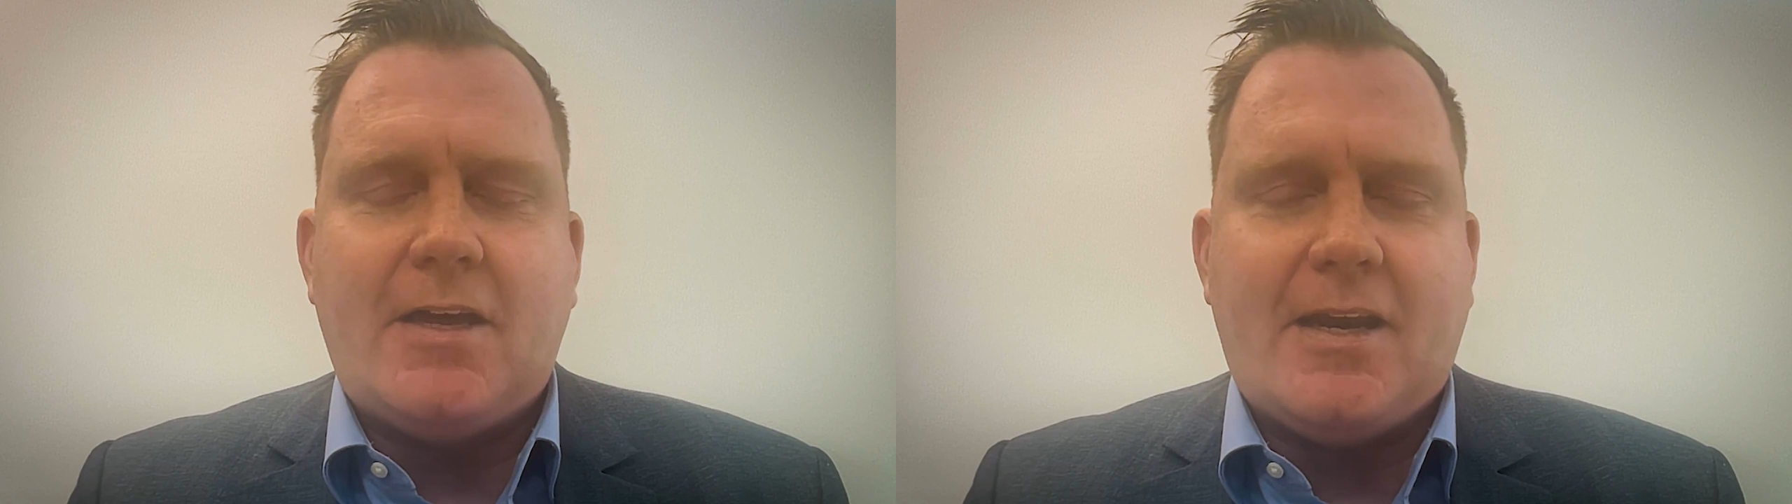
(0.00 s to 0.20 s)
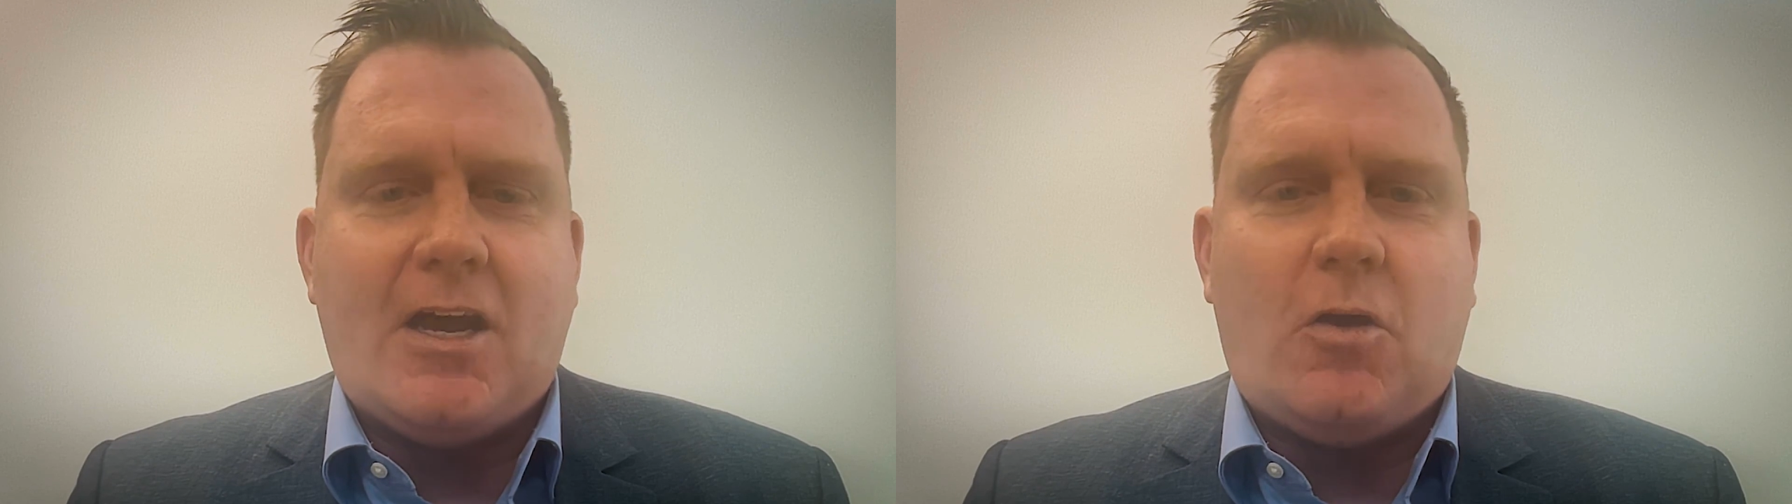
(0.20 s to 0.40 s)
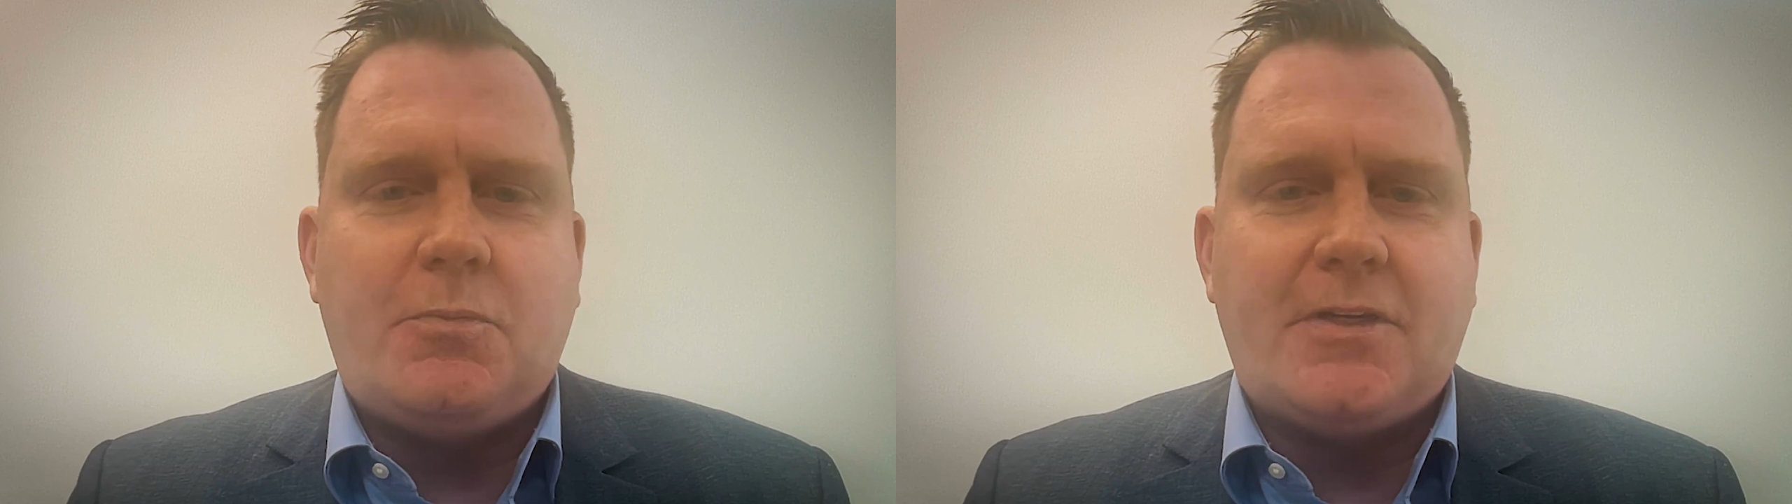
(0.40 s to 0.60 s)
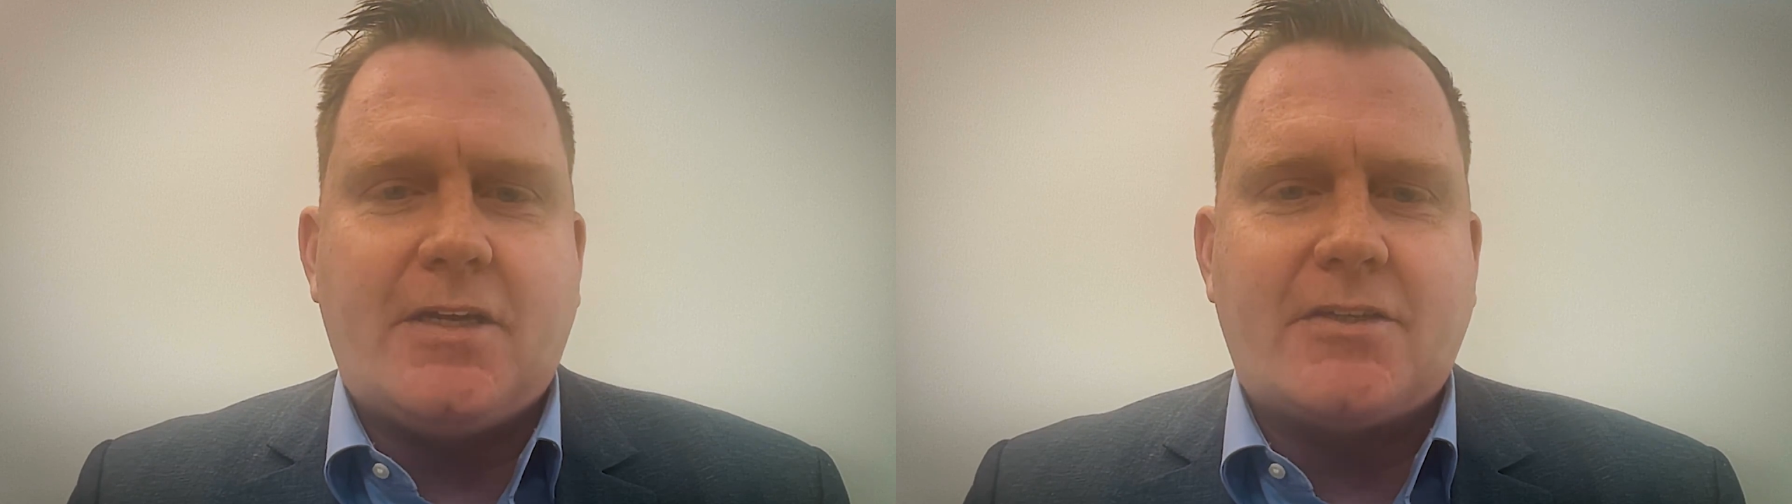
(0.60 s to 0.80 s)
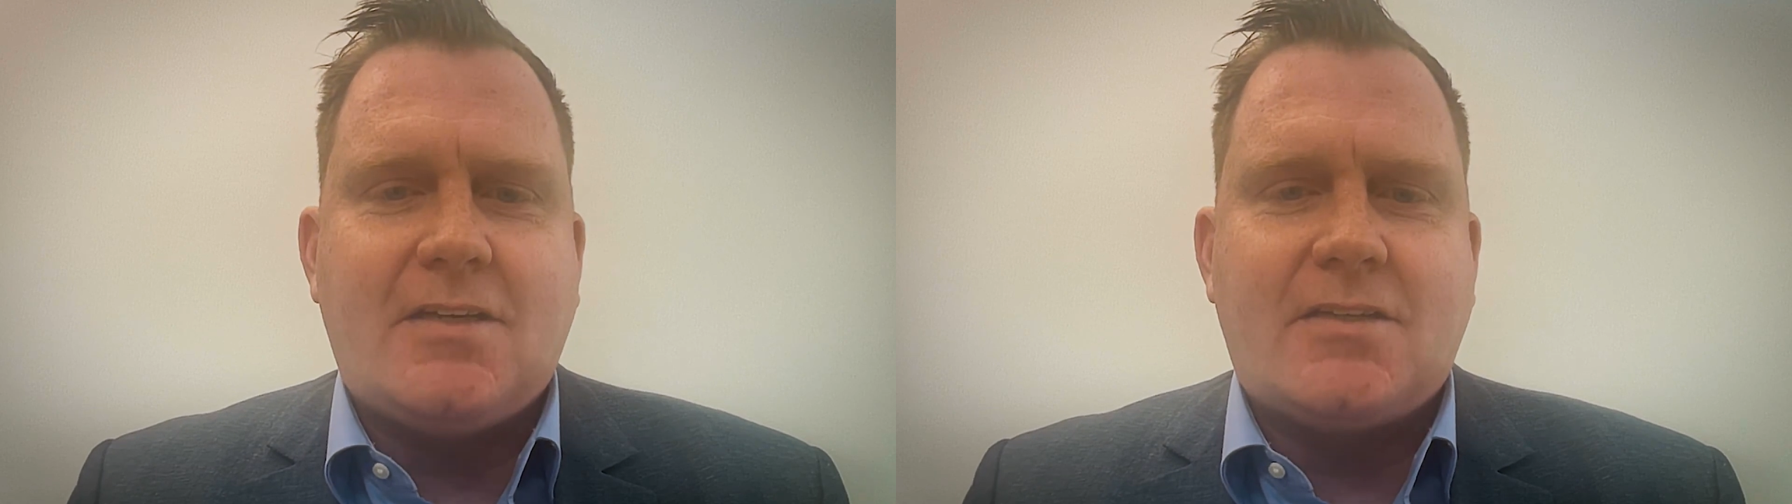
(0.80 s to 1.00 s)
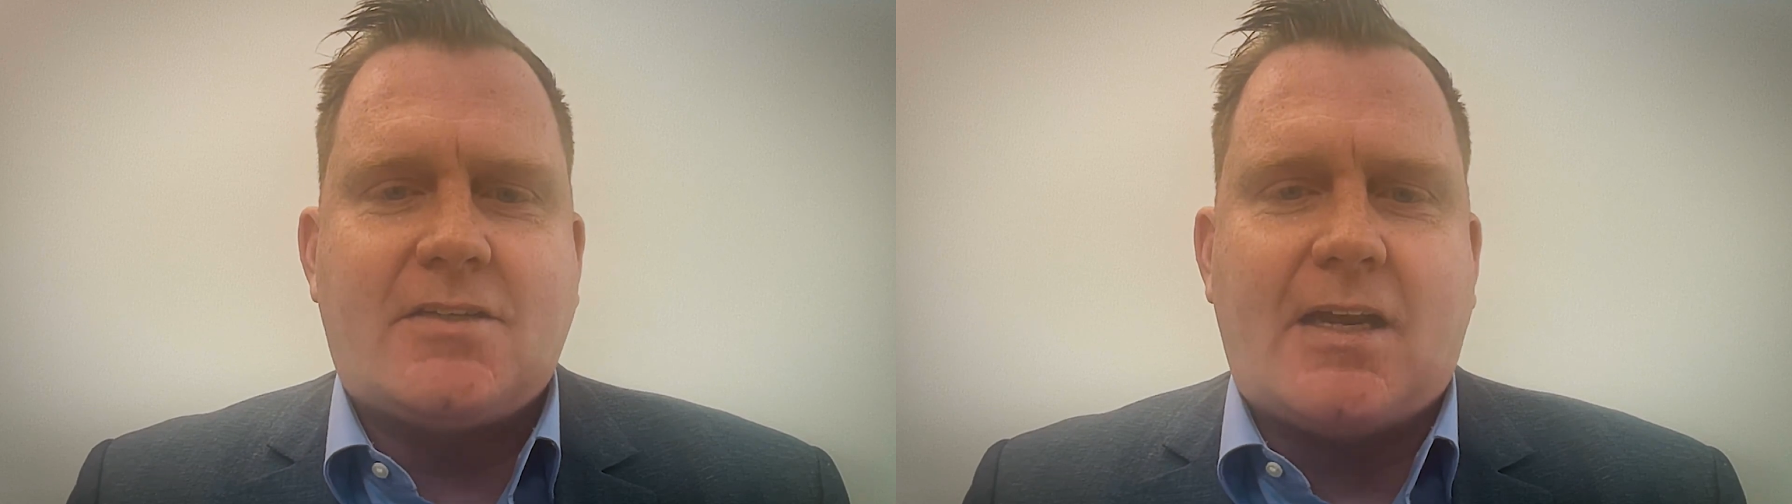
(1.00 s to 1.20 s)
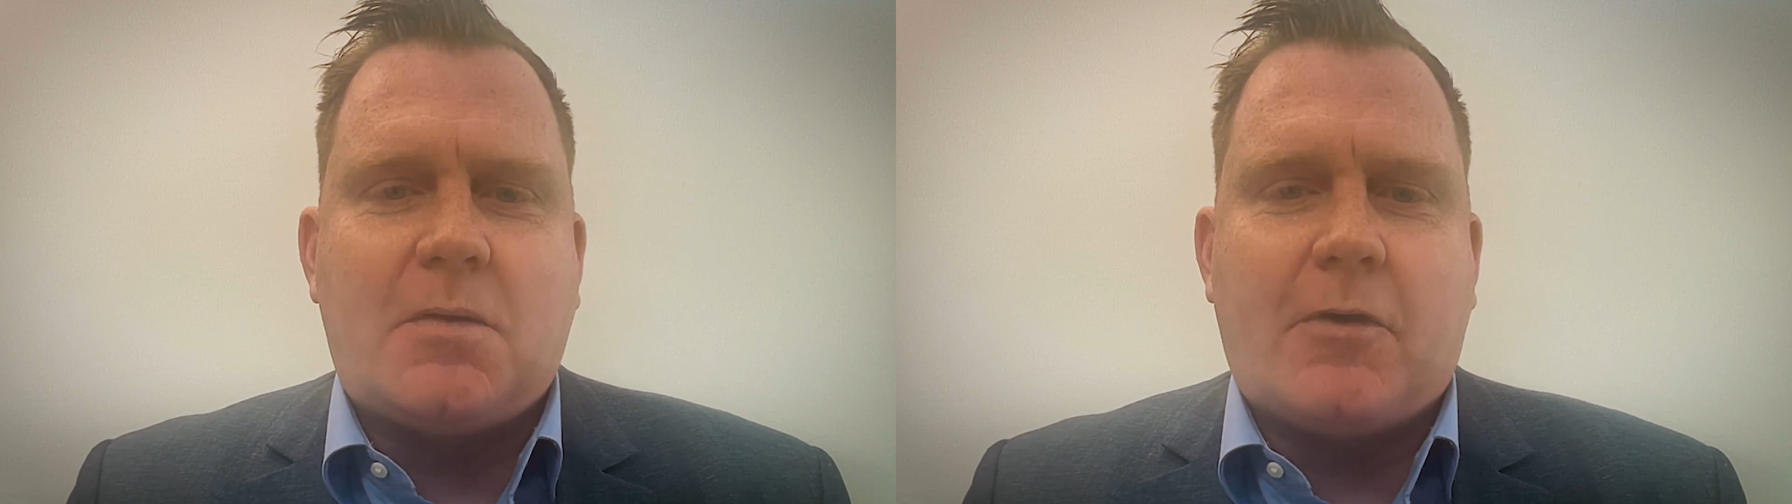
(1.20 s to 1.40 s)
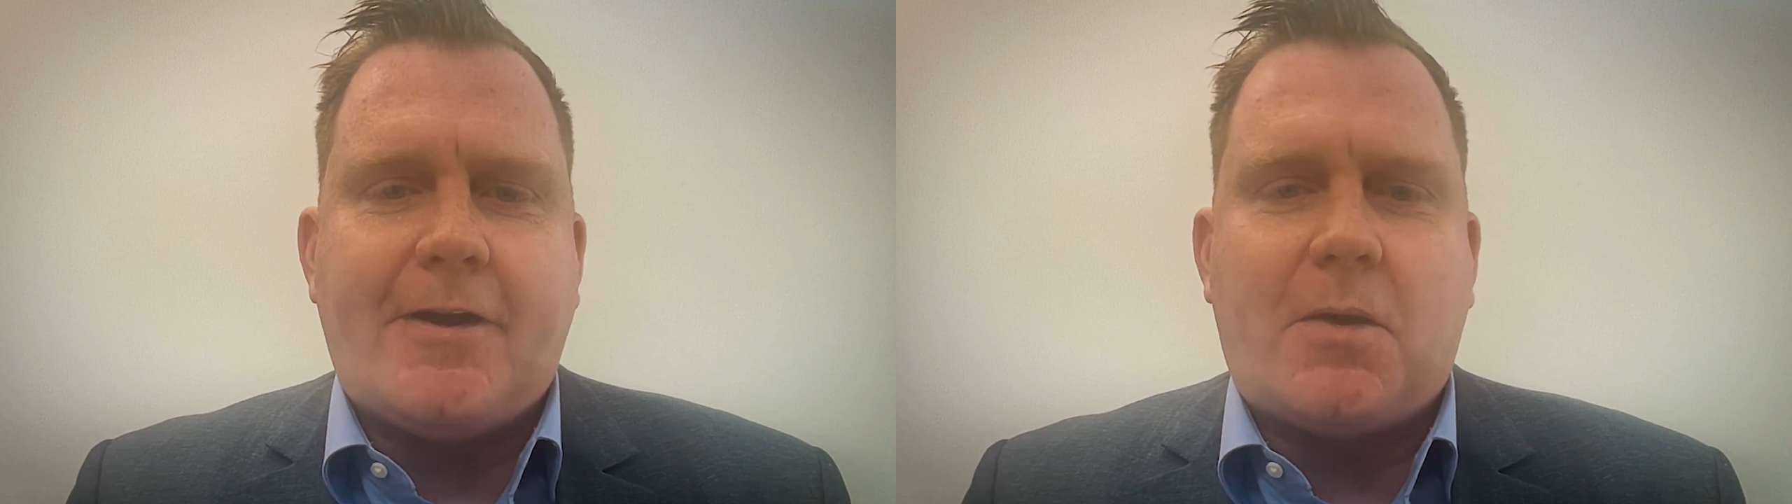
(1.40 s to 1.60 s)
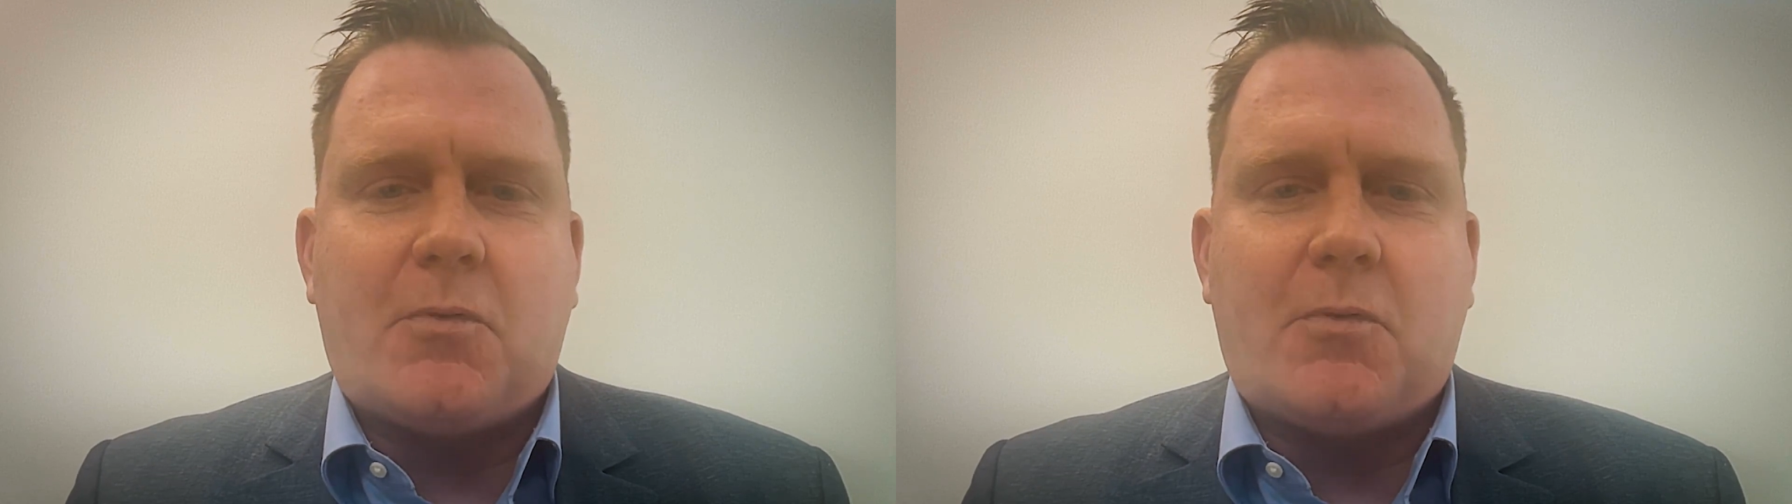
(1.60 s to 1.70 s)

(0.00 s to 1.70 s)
and helped us celebrate our